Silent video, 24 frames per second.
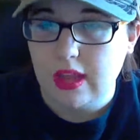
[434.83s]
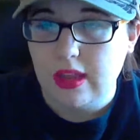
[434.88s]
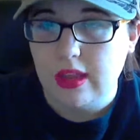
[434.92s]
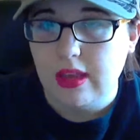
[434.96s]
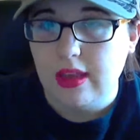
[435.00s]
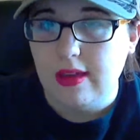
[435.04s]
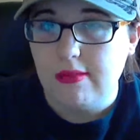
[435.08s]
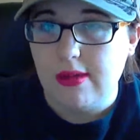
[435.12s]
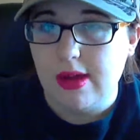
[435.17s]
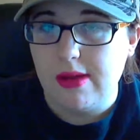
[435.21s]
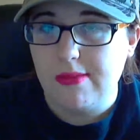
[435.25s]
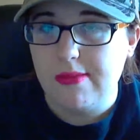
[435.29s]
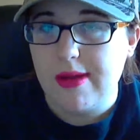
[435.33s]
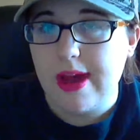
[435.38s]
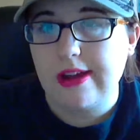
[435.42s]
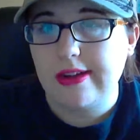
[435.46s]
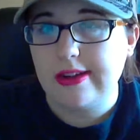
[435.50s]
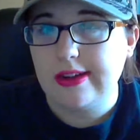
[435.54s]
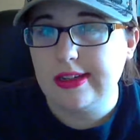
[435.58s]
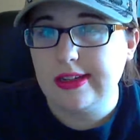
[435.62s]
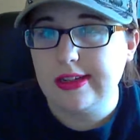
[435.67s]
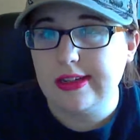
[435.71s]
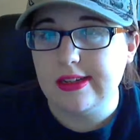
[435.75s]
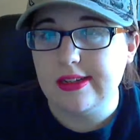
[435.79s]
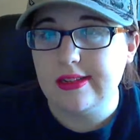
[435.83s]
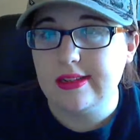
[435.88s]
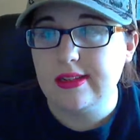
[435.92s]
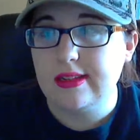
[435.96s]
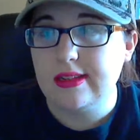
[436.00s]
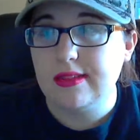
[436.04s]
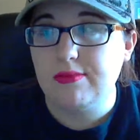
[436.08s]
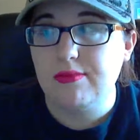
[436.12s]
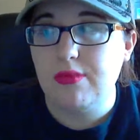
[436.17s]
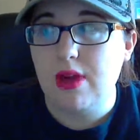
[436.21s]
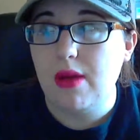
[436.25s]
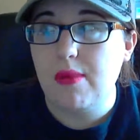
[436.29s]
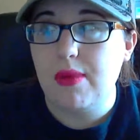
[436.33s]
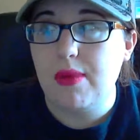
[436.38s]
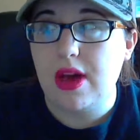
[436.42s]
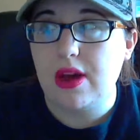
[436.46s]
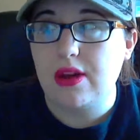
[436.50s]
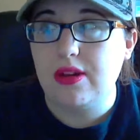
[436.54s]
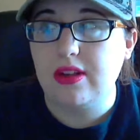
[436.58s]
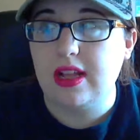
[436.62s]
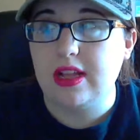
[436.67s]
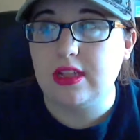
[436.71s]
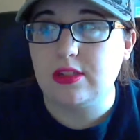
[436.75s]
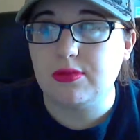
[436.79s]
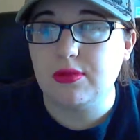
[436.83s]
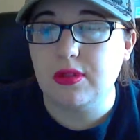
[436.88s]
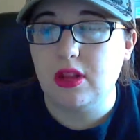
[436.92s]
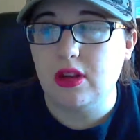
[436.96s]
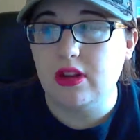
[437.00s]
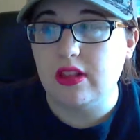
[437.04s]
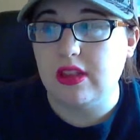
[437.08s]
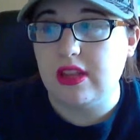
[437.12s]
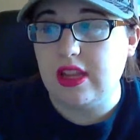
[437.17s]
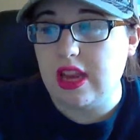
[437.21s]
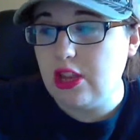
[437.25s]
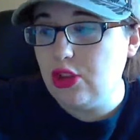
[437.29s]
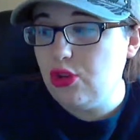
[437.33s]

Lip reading: My battery lasts way longer than that,